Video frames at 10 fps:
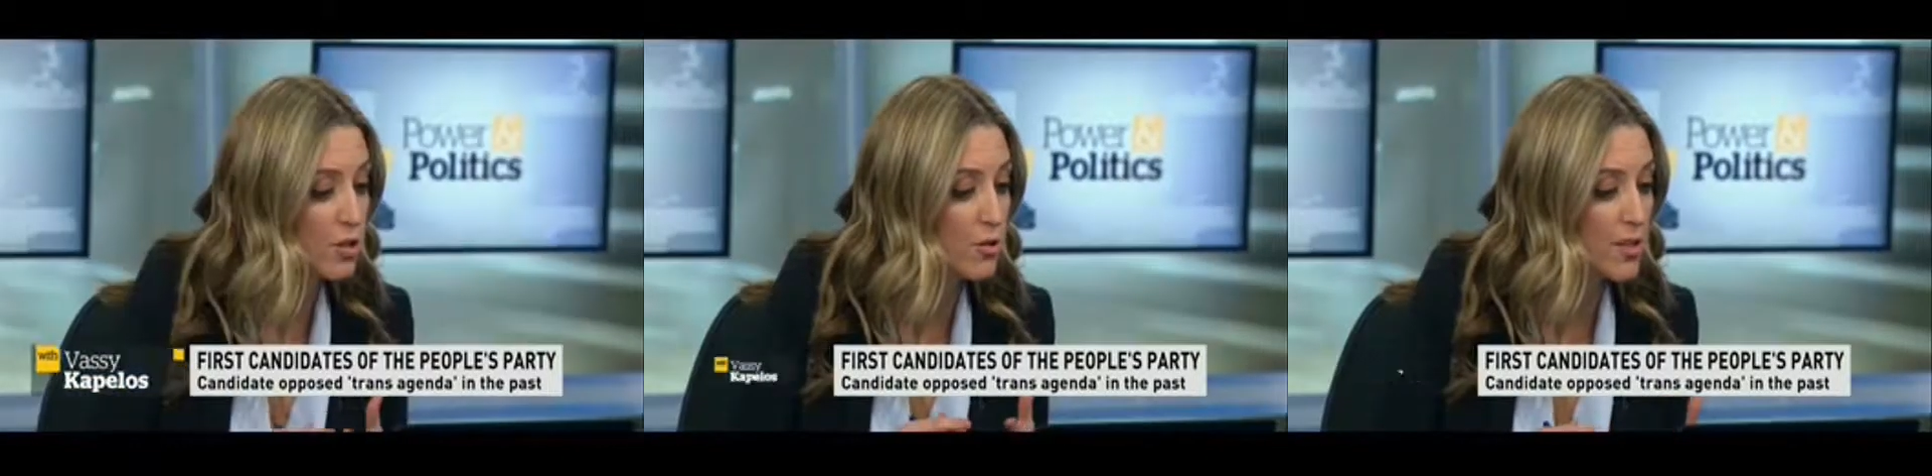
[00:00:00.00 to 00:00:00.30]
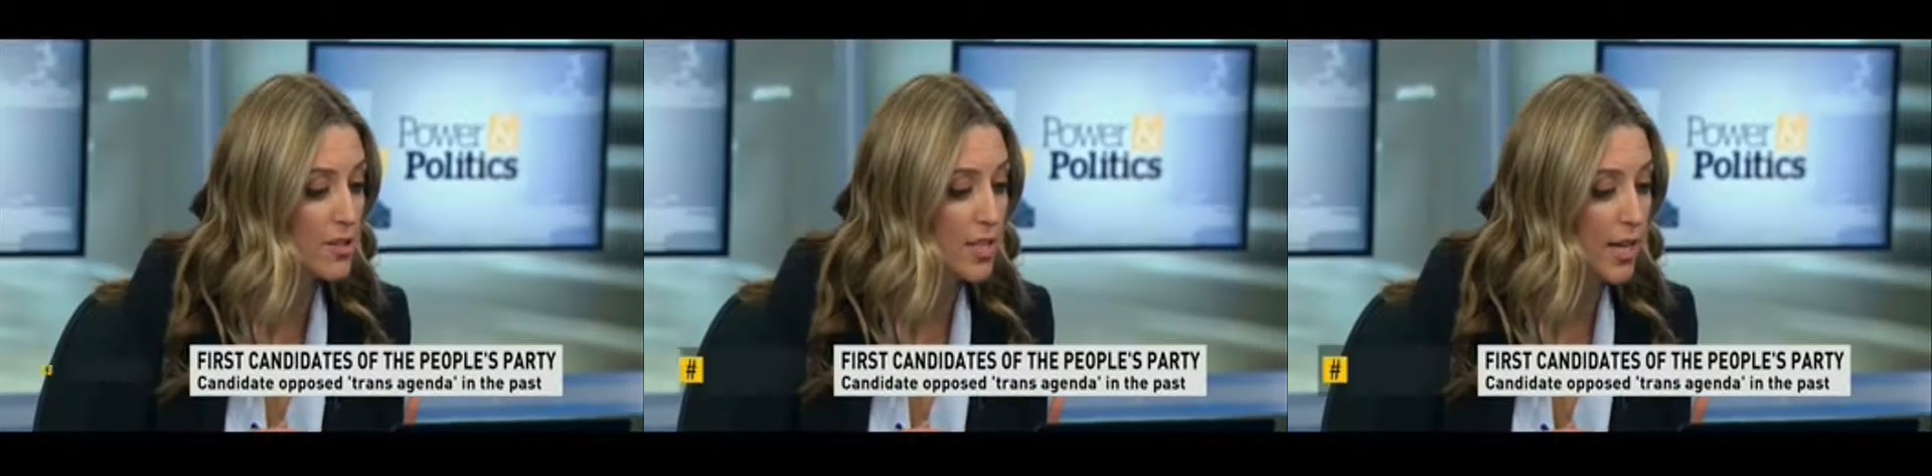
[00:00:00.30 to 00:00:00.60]
soon
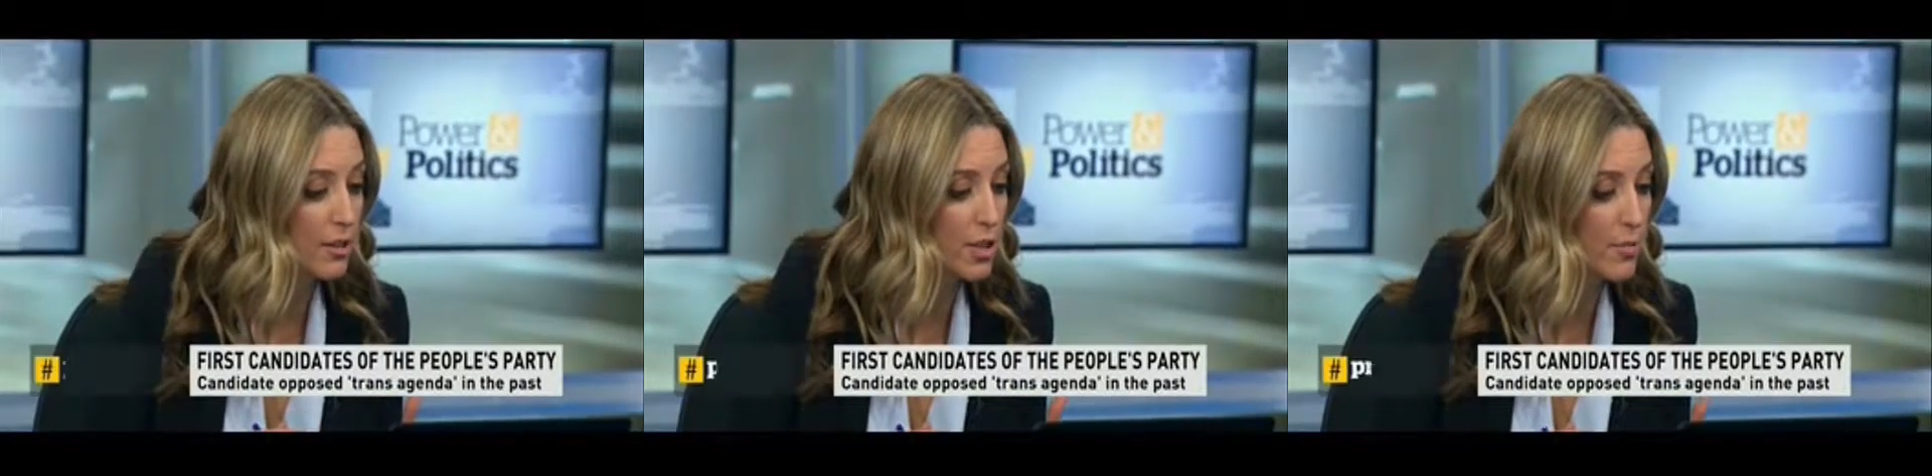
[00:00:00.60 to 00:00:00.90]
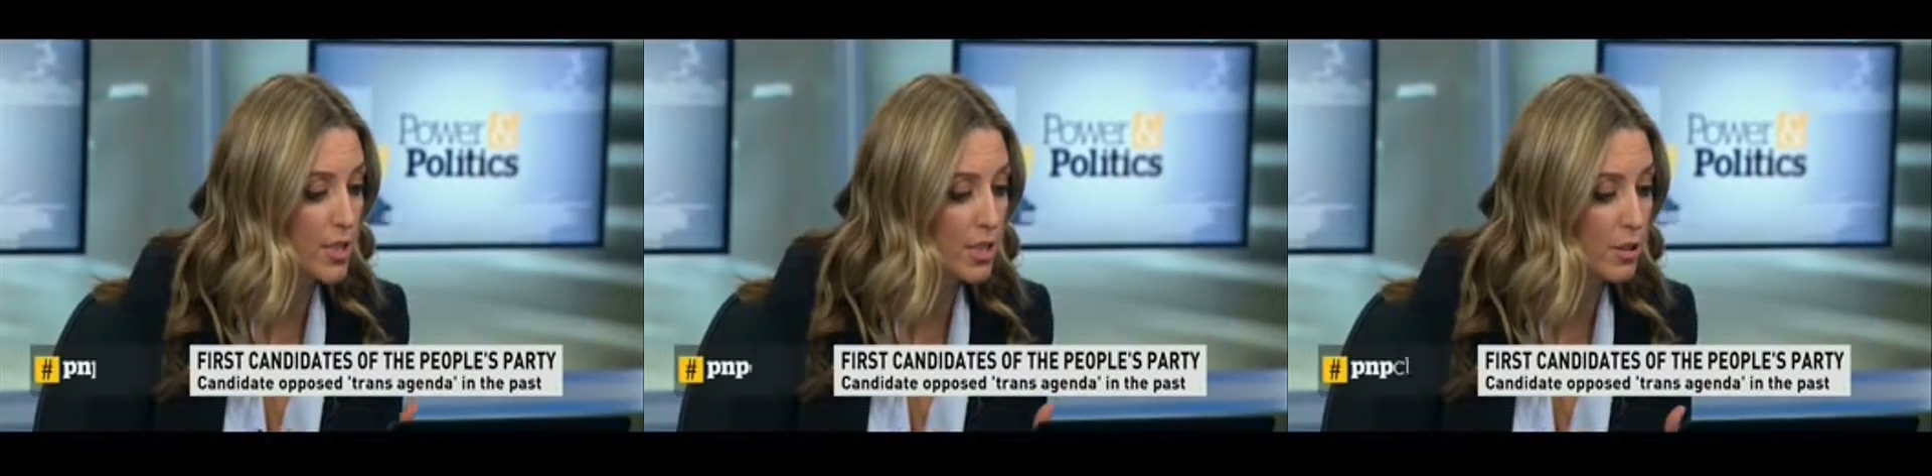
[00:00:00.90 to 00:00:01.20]
as the
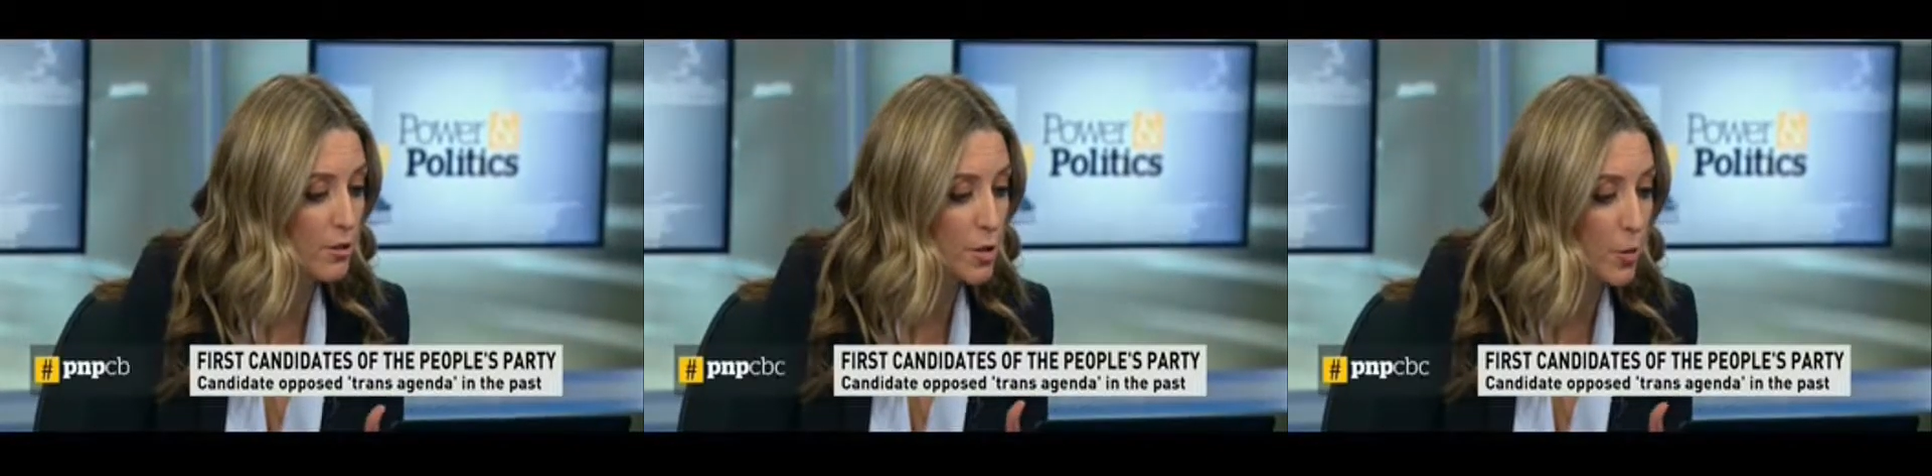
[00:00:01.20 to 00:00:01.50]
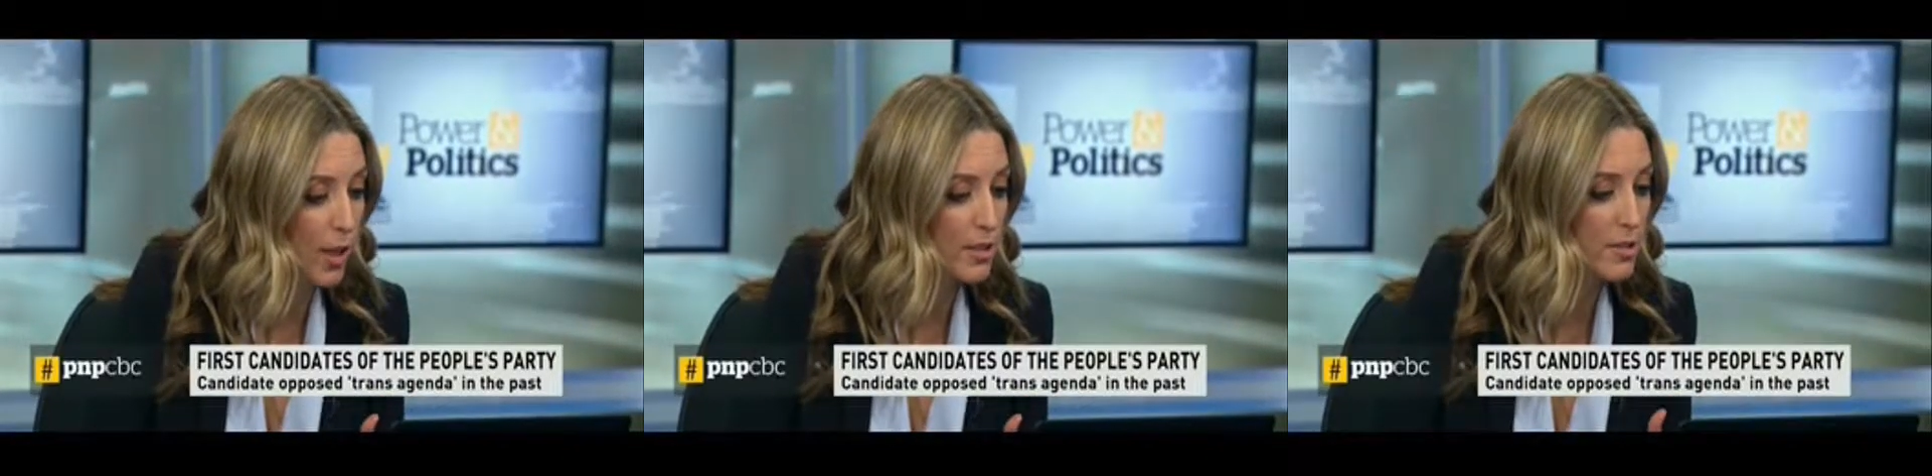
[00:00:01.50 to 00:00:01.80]
LGBTQ
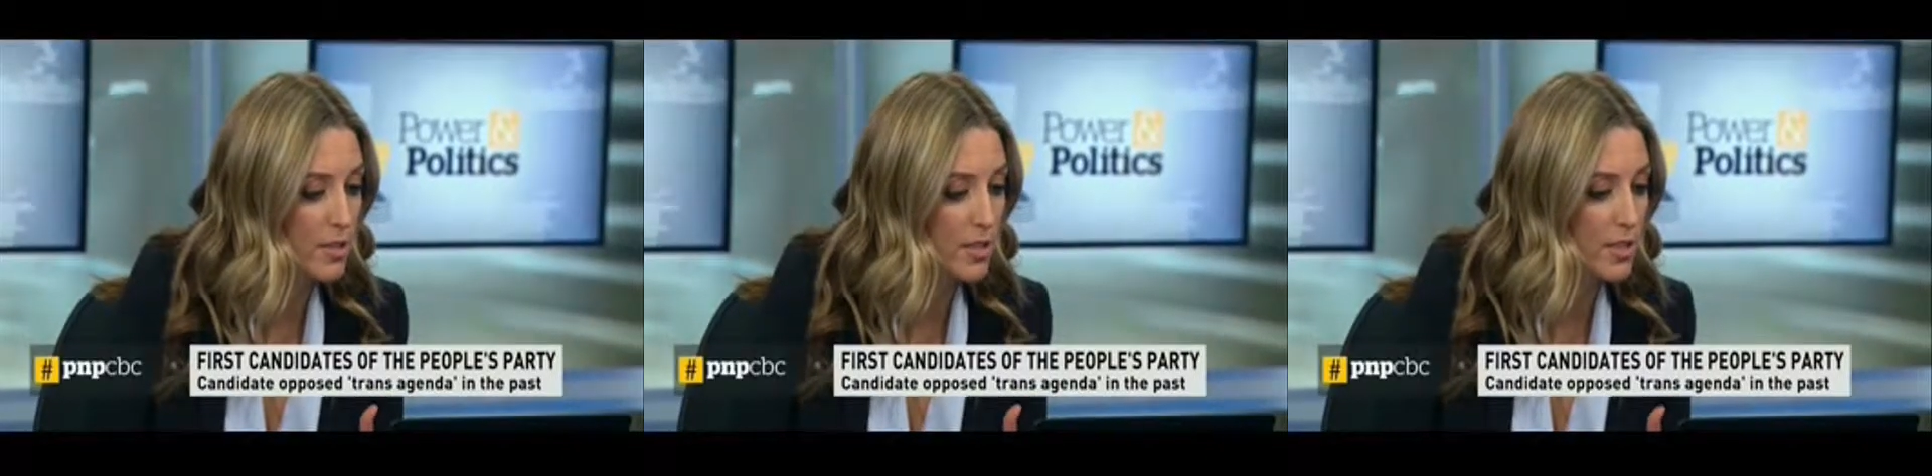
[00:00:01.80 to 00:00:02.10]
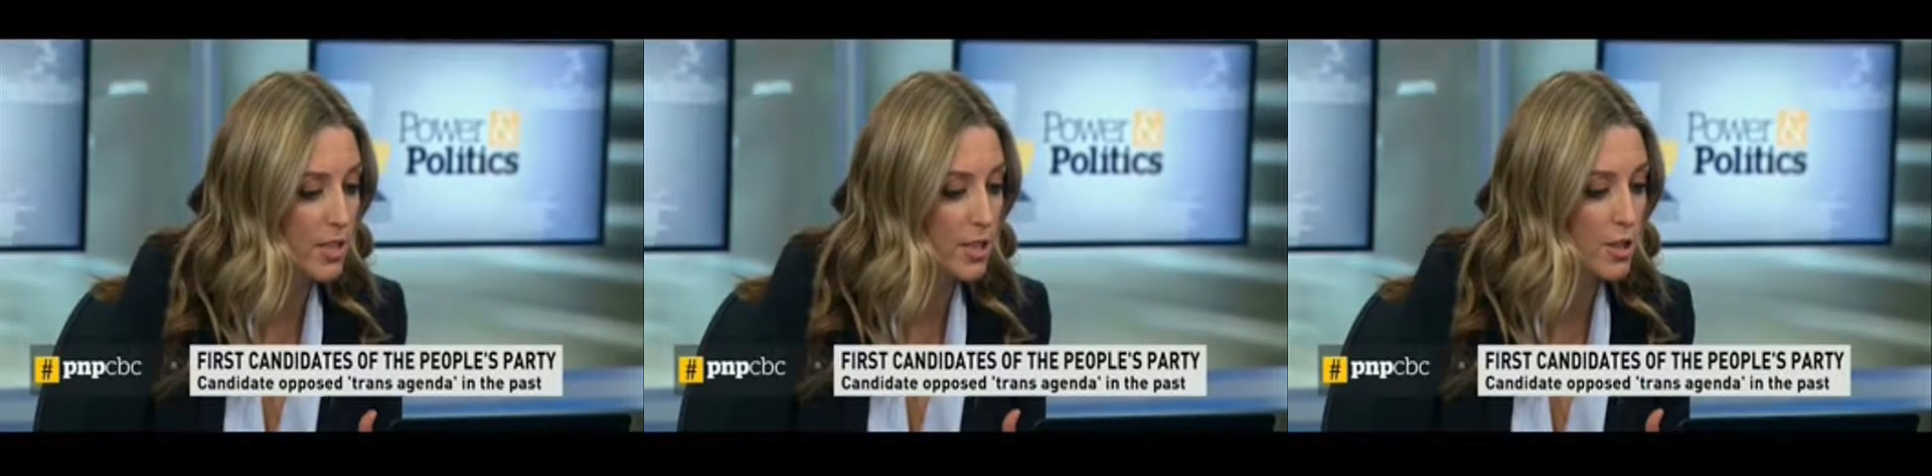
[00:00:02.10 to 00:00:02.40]
spots you in
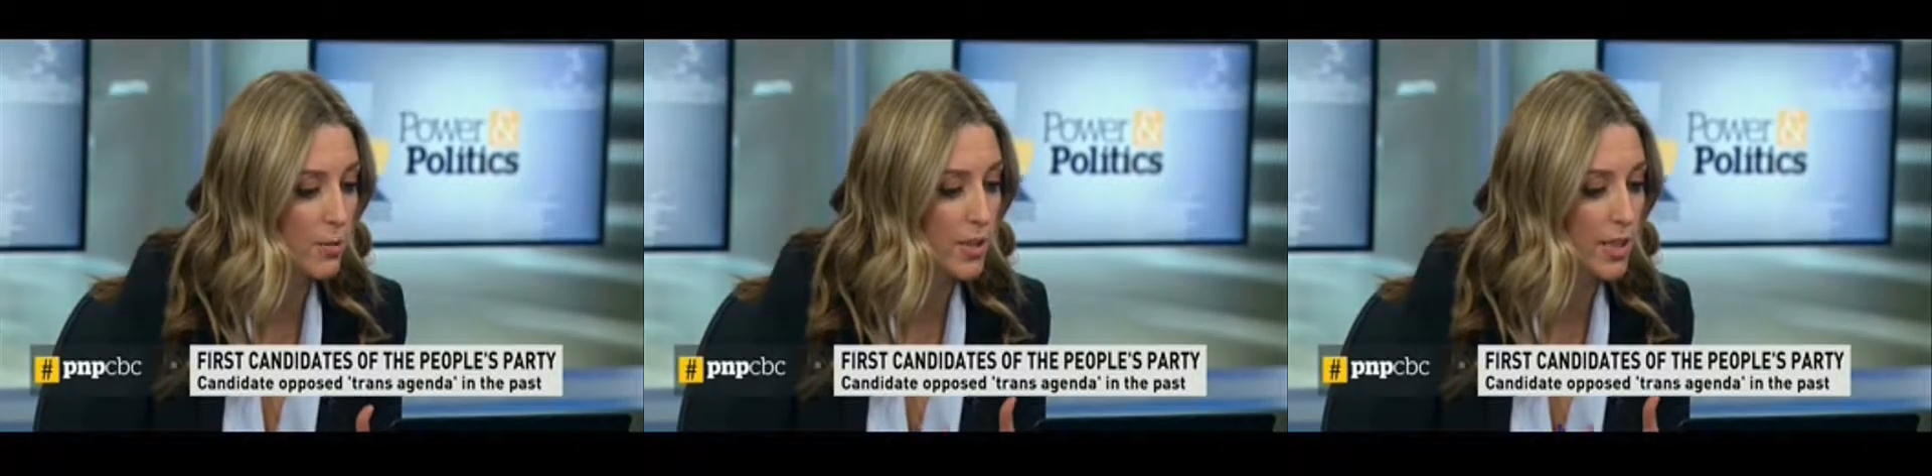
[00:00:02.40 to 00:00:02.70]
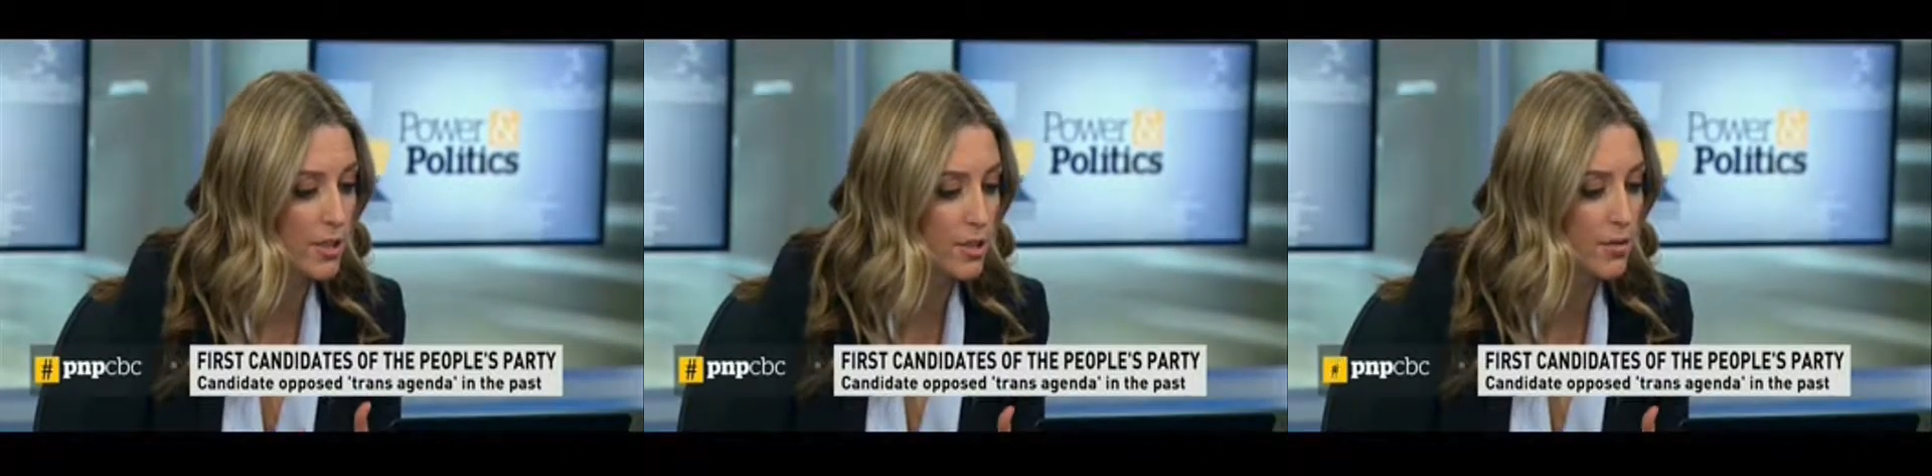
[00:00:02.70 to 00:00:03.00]
this nation, what they